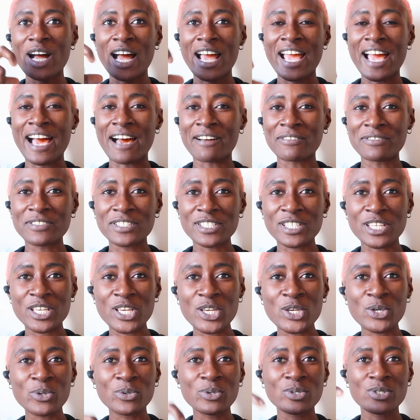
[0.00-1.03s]
I have
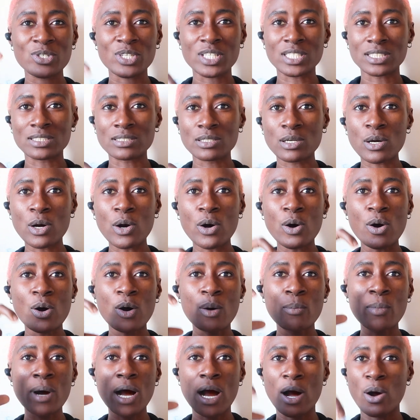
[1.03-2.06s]
skills, you can
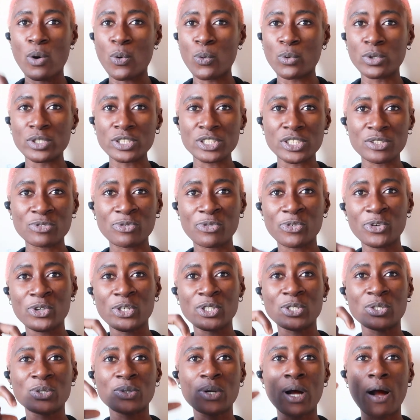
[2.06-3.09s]
come, I'll wash it for
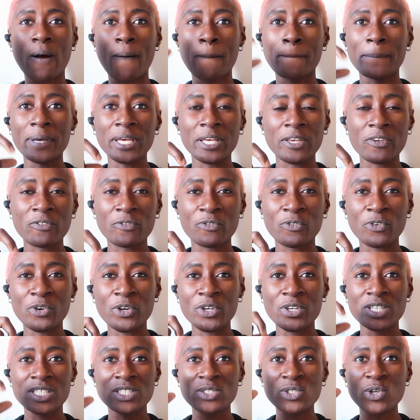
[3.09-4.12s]
you, I'll make it for
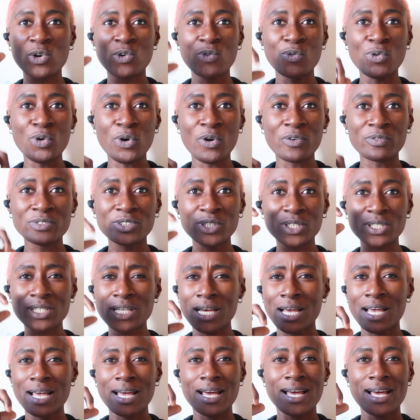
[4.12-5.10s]
you, it's not rough, just